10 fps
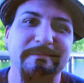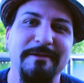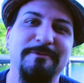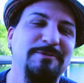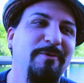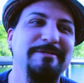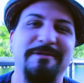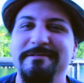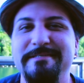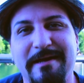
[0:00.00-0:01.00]
He was always
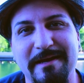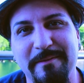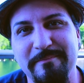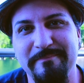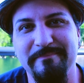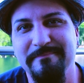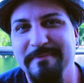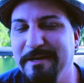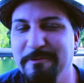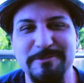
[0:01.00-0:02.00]
on time,
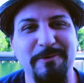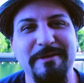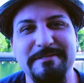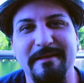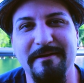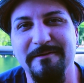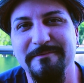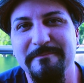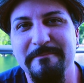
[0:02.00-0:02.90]
and he was always there.